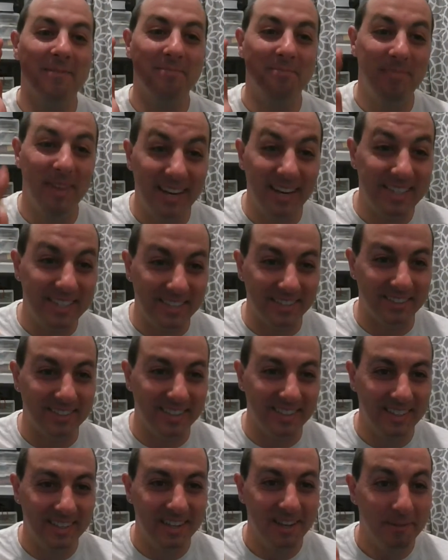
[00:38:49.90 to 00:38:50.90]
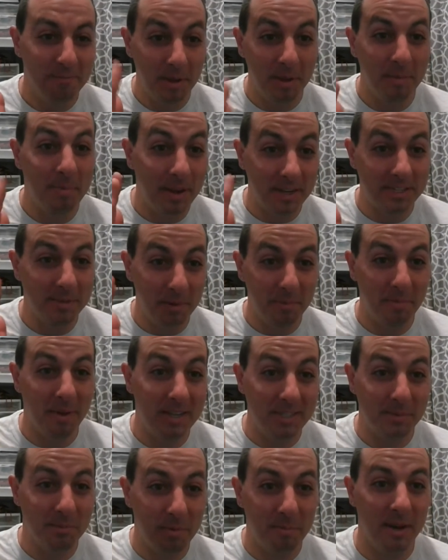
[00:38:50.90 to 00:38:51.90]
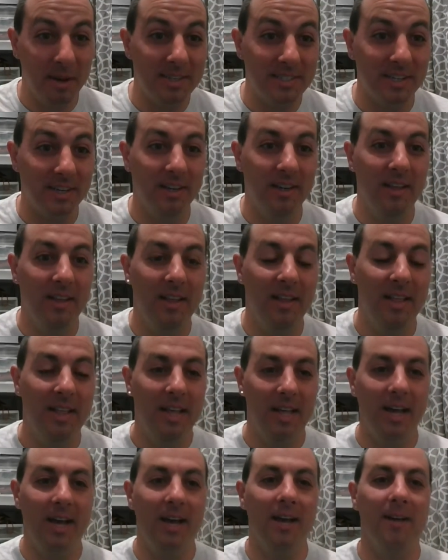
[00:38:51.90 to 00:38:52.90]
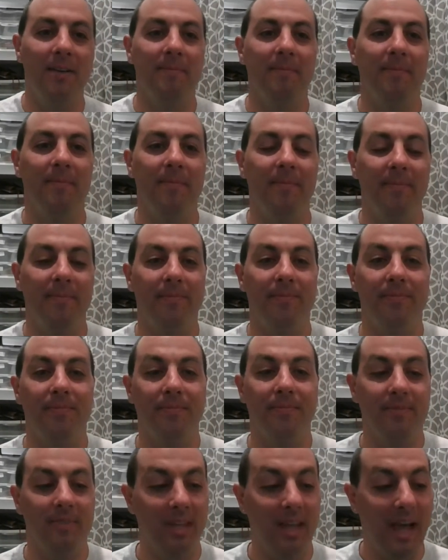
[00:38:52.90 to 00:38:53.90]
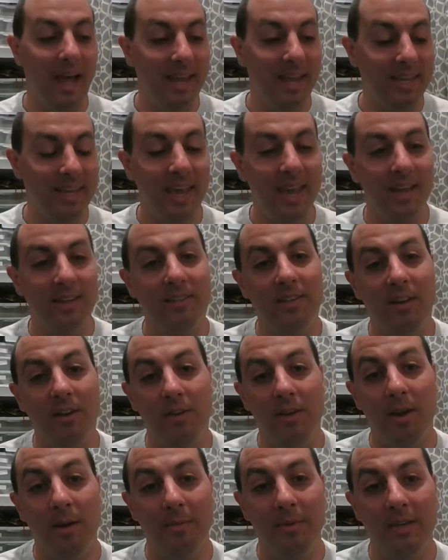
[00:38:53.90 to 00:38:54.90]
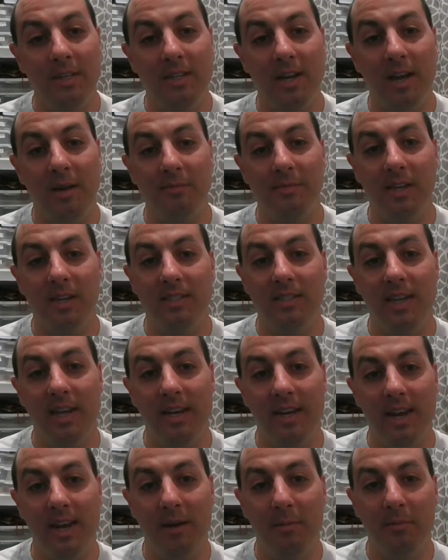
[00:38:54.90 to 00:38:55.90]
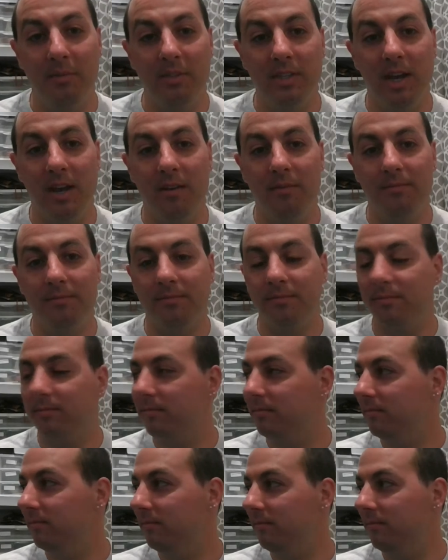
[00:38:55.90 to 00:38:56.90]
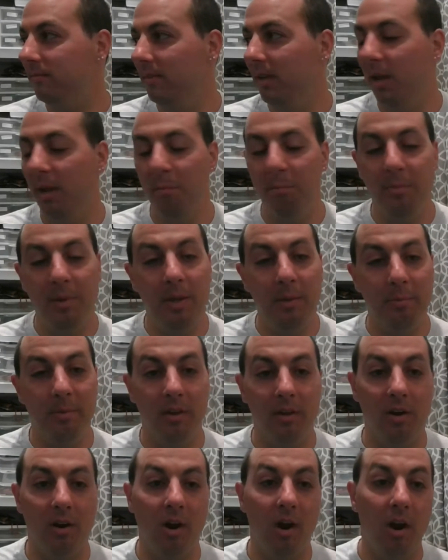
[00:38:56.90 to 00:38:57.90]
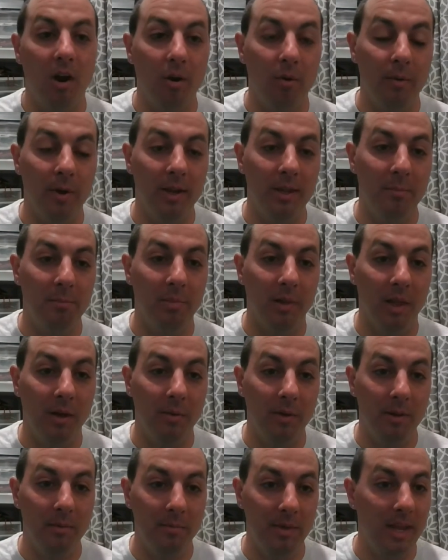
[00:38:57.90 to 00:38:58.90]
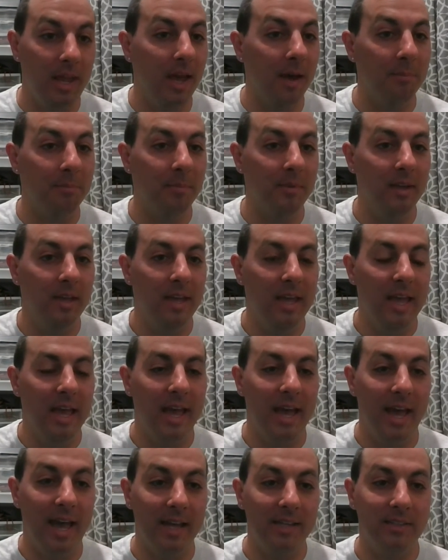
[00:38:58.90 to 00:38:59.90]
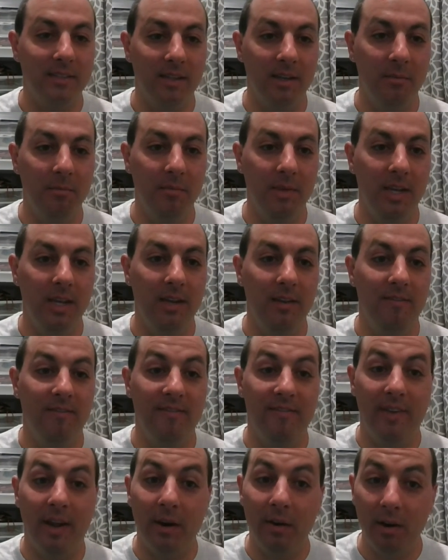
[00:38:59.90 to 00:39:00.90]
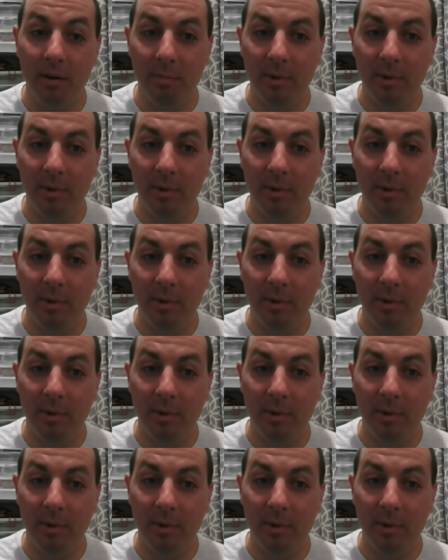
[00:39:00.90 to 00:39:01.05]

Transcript: patient. Be patient, be patient, be patient. I can't tell you how many times I send animals out and people are already blowing me up, asking me very